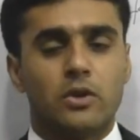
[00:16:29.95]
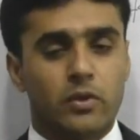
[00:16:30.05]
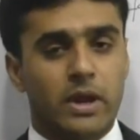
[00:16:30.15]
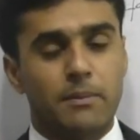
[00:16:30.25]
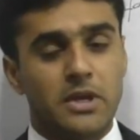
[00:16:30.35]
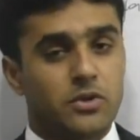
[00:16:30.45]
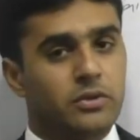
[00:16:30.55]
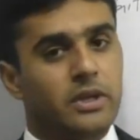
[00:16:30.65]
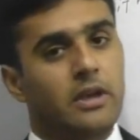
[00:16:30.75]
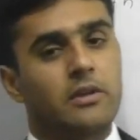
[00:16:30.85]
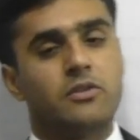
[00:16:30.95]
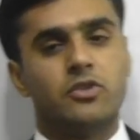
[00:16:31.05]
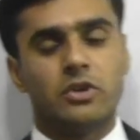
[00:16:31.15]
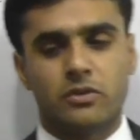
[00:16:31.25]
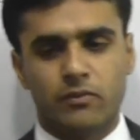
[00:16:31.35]
So what I mean to say
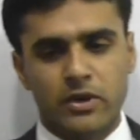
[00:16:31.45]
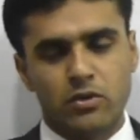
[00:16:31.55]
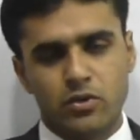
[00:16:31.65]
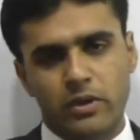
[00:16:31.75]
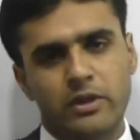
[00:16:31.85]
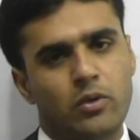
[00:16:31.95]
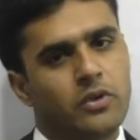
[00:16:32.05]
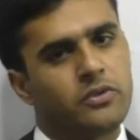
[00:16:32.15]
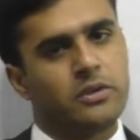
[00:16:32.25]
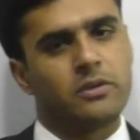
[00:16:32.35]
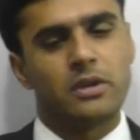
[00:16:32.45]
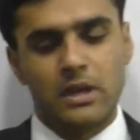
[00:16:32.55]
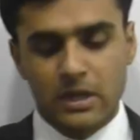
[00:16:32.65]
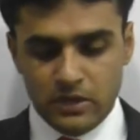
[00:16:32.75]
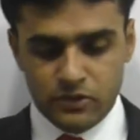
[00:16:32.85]
is, just when you're doing the
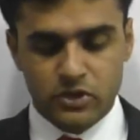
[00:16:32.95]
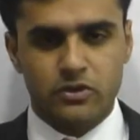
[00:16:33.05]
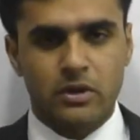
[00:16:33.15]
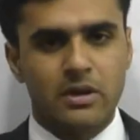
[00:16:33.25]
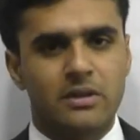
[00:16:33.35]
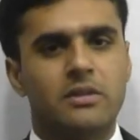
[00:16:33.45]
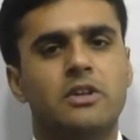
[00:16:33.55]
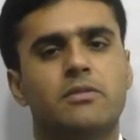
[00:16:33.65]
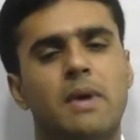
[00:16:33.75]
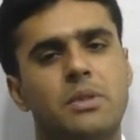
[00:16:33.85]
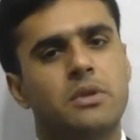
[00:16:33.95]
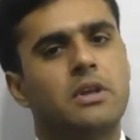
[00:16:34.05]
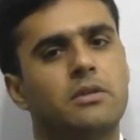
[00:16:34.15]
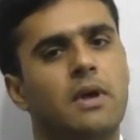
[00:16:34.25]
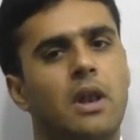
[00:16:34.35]
questions, just learn this
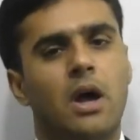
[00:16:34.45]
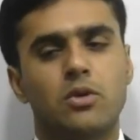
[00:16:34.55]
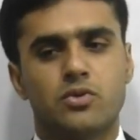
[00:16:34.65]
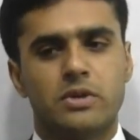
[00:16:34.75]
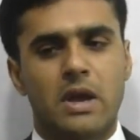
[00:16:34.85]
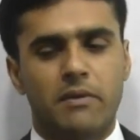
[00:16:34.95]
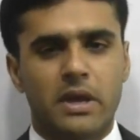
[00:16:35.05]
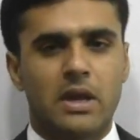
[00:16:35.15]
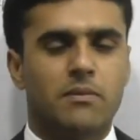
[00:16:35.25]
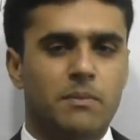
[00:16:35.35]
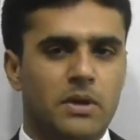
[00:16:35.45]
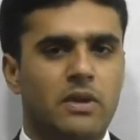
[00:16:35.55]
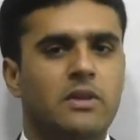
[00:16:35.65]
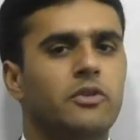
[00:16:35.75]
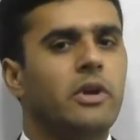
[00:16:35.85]
method as well, how to navigate
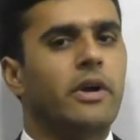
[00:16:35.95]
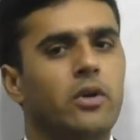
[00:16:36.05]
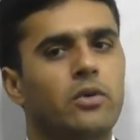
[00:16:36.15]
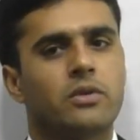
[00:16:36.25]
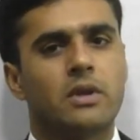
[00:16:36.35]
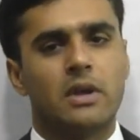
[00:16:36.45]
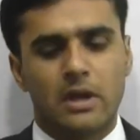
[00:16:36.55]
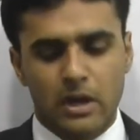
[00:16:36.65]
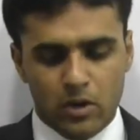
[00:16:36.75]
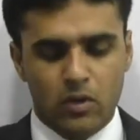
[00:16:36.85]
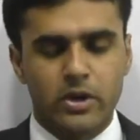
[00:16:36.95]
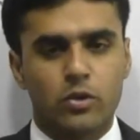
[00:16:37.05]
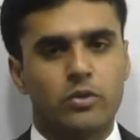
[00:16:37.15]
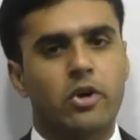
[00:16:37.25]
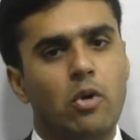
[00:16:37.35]
between the scenarios
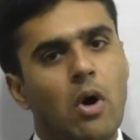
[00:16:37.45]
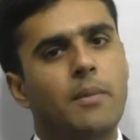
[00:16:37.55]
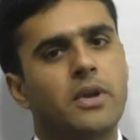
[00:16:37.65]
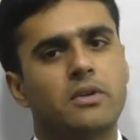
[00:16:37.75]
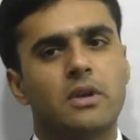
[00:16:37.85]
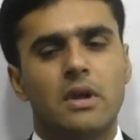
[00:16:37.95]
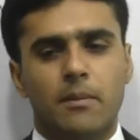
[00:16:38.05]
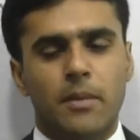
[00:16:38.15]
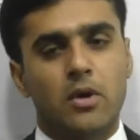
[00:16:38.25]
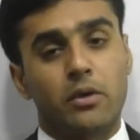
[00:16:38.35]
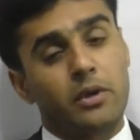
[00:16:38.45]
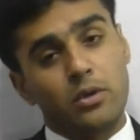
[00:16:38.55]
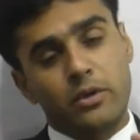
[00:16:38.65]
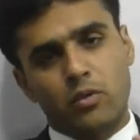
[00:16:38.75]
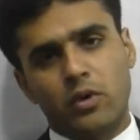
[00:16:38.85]
according to the requirement. Because
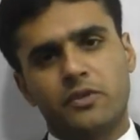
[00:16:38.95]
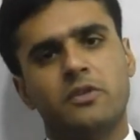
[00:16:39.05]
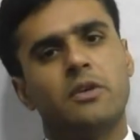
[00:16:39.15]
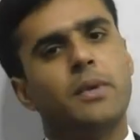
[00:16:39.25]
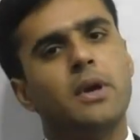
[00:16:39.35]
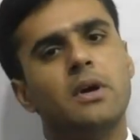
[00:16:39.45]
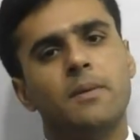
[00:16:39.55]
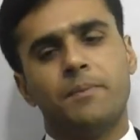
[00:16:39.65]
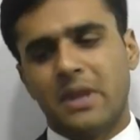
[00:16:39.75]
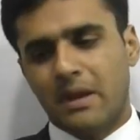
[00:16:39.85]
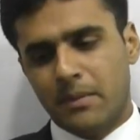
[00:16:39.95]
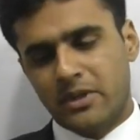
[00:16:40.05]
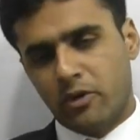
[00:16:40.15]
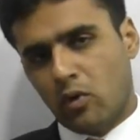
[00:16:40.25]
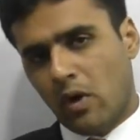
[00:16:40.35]
although the questions are bigger,
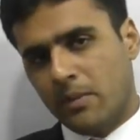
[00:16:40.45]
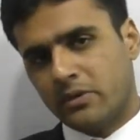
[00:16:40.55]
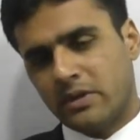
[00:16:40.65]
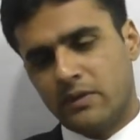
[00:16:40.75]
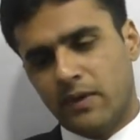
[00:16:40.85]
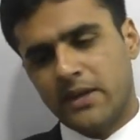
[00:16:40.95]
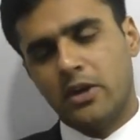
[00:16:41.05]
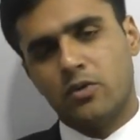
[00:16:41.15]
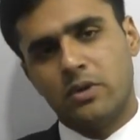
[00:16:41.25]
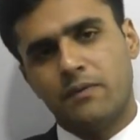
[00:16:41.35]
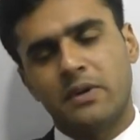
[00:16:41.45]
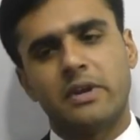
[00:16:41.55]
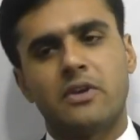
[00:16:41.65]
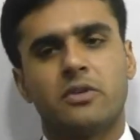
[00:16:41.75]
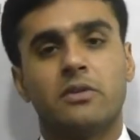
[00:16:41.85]
but the requirements are divided into
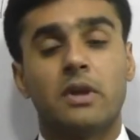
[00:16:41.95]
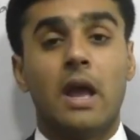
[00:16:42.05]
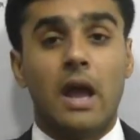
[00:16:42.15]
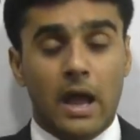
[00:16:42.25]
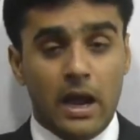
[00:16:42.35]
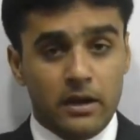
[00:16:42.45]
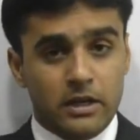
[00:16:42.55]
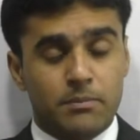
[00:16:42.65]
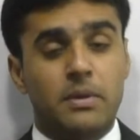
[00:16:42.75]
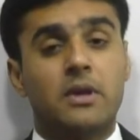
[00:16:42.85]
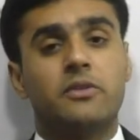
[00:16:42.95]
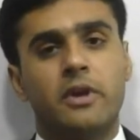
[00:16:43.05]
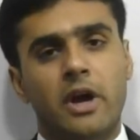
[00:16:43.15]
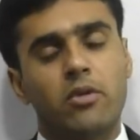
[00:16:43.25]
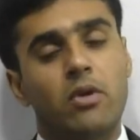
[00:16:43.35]
different sections, and that big
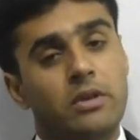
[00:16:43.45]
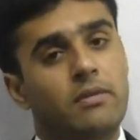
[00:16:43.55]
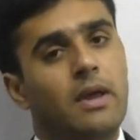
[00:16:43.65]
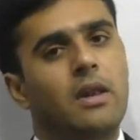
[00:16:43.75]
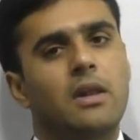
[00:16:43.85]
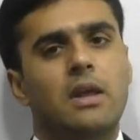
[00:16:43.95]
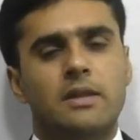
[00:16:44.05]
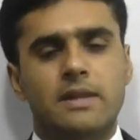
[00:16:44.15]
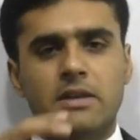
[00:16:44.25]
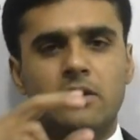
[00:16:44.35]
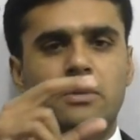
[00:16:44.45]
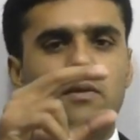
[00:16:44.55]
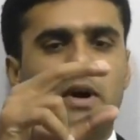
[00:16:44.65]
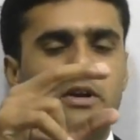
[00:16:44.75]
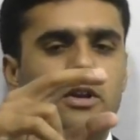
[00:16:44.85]
scenario as well, that is
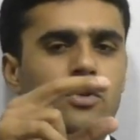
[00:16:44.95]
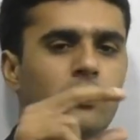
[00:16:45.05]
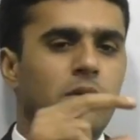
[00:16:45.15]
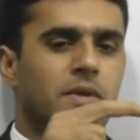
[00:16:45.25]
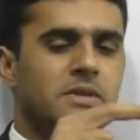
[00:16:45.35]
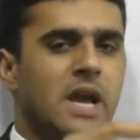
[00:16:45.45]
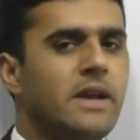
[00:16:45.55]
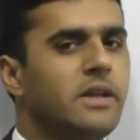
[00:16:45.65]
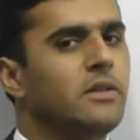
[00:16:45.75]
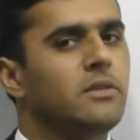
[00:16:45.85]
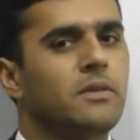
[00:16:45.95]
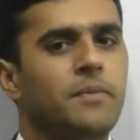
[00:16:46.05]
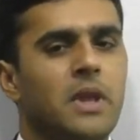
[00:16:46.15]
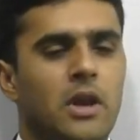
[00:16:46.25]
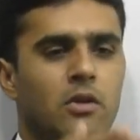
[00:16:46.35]
divided into different headings.
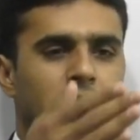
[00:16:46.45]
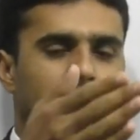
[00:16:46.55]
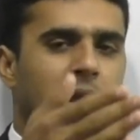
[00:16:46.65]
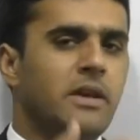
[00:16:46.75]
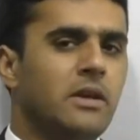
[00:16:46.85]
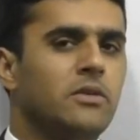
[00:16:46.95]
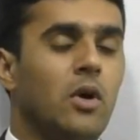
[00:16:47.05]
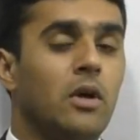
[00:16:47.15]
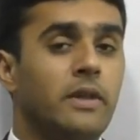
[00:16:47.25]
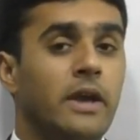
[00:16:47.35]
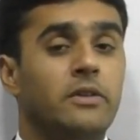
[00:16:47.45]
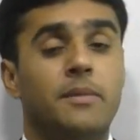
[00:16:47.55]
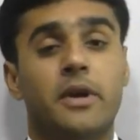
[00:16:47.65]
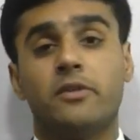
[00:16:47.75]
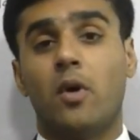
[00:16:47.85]
Now them headings the
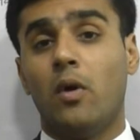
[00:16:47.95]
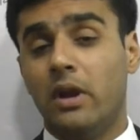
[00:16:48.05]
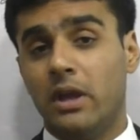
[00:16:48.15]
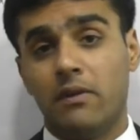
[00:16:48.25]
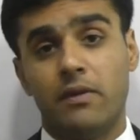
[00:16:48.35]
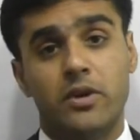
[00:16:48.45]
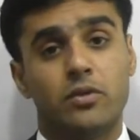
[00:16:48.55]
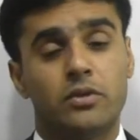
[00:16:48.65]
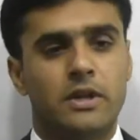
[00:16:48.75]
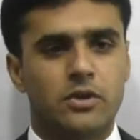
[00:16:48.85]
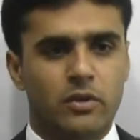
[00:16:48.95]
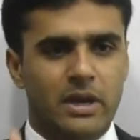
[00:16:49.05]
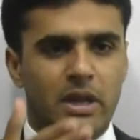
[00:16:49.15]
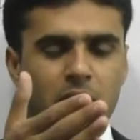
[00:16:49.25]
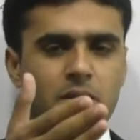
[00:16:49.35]
examiner has only given you so that you
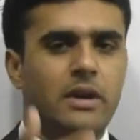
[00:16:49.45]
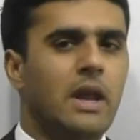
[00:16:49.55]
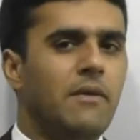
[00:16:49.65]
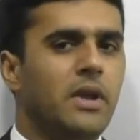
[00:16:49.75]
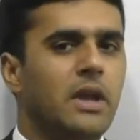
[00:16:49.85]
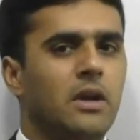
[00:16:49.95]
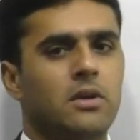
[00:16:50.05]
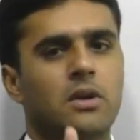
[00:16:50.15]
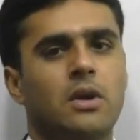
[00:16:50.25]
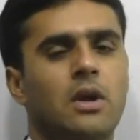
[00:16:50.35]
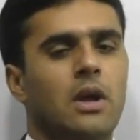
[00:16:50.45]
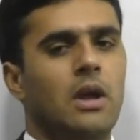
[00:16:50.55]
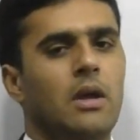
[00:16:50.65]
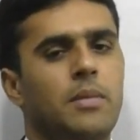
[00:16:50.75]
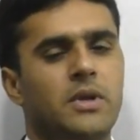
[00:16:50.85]
can easily navigate
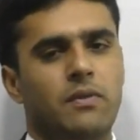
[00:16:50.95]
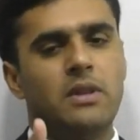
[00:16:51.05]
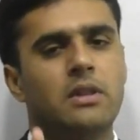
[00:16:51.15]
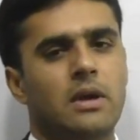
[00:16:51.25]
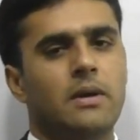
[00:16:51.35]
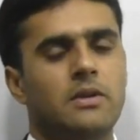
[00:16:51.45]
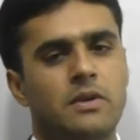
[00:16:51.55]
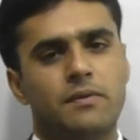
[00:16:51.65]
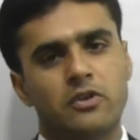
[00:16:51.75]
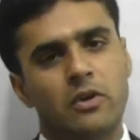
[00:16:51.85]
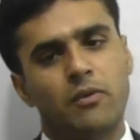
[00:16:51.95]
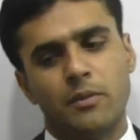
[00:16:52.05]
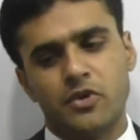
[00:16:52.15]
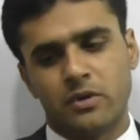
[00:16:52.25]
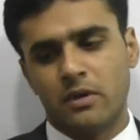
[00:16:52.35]
between the different
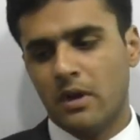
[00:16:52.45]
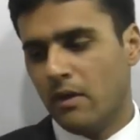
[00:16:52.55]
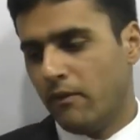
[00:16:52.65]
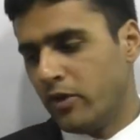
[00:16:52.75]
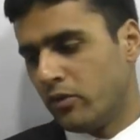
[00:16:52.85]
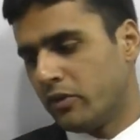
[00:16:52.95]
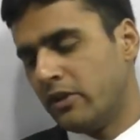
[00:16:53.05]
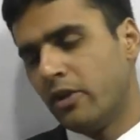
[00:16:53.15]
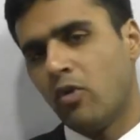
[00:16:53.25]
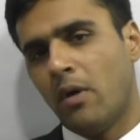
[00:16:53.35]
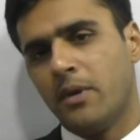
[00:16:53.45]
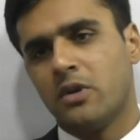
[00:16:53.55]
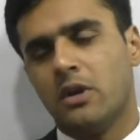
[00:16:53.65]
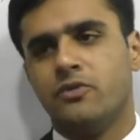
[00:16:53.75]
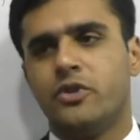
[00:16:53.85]
information. When you see the
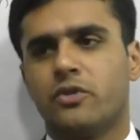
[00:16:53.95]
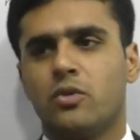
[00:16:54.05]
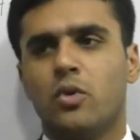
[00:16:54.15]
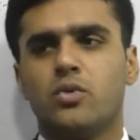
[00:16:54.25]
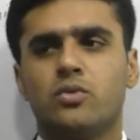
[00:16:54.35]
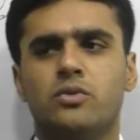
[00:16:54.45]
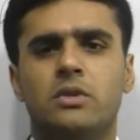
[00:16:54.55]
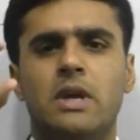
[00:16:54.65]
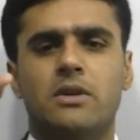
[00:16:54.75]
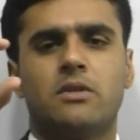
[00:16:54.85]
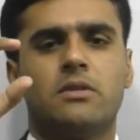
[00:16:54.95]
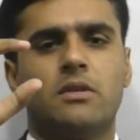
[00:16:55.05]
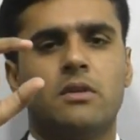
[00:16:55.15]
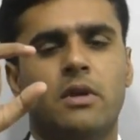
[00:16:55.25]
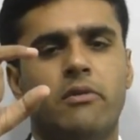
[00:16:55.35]
requirement, just go to
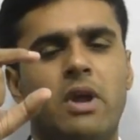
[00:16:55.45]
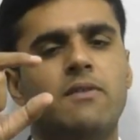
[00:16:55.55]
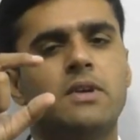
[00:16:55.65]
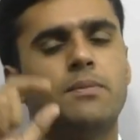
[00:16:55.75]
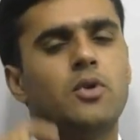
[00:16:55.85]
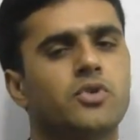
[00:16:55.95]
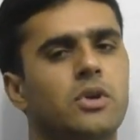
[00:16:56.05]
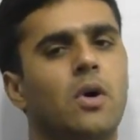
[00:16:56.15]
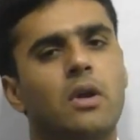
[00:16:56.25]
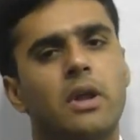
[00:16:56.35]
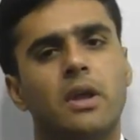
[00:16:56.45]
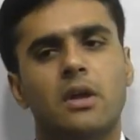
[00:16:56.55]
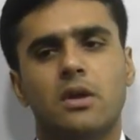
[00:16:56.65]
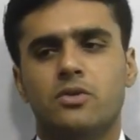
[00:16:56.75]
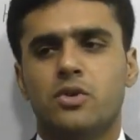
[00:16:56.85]
that relevant portion only.
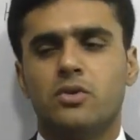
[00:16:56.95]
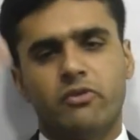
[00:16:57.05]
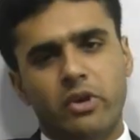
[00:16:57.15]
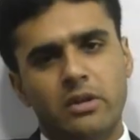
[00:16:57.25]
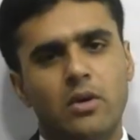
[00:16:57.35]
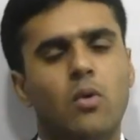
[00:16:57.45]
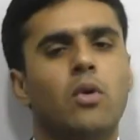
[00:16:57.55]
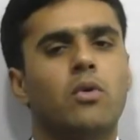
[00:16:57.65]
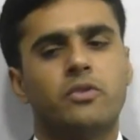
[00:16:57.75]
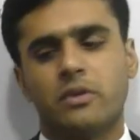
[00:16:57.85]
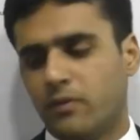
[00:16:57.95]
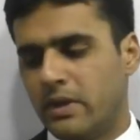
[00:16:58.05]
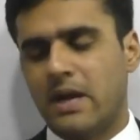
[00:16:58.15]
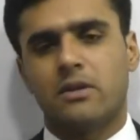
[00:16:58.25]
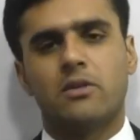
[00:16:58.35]
Don't read the whole question
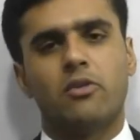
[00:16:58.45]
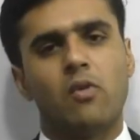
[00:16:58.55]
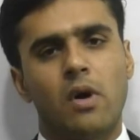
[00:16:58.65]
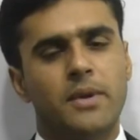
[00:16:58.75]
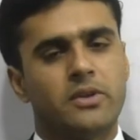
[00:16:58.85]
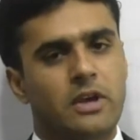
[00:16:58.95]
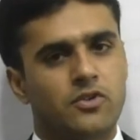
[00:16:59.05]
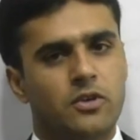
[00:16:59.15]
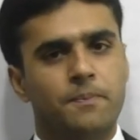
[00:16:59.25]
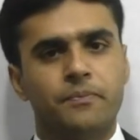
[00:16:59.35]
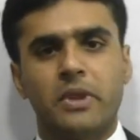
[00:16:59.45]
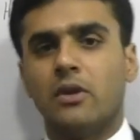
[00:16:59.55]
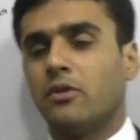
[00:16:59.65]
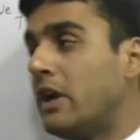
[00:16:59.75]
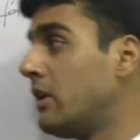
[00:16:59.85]
for that requirement section.
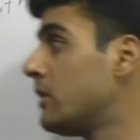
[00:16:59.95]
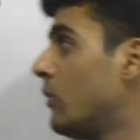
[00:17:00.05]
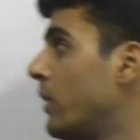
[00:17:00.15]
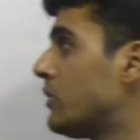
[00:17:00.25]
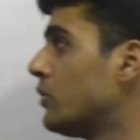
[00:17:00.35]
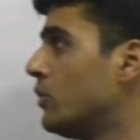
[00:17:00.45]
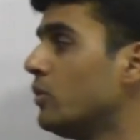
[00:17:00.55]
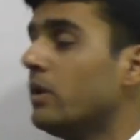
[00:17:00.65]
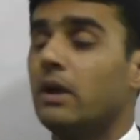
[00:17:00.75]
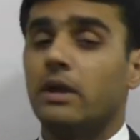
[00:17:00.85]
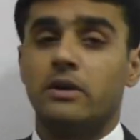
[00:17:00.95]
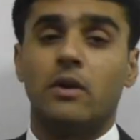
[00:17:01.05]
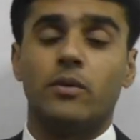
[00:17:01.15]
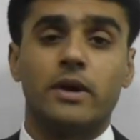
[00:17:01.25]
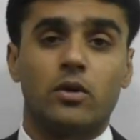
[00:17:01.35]
So that is the way to
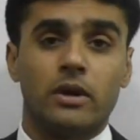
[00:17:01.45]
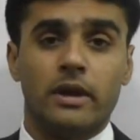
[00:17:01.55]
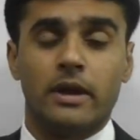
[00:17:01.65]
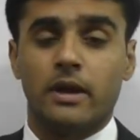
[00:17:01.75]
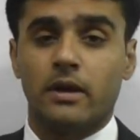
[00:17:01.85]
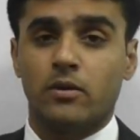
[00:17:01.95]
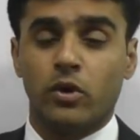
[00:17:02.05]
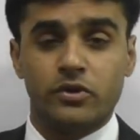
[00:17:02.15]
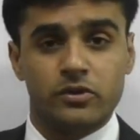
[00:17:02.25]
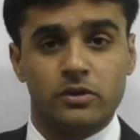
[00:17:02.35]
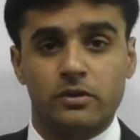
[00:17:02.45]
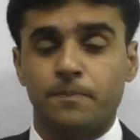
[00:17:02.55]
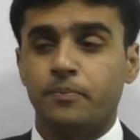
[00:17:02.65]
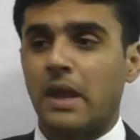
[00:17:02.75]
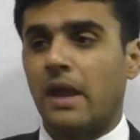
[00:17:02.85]
deal with the
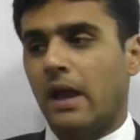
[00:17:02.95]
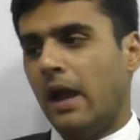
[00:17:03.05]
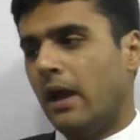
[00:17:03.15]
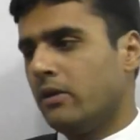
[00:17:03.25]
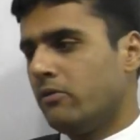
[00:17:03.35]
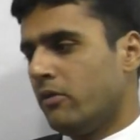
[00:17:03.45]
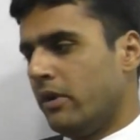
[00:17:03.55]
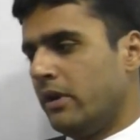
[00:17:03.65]
questions. And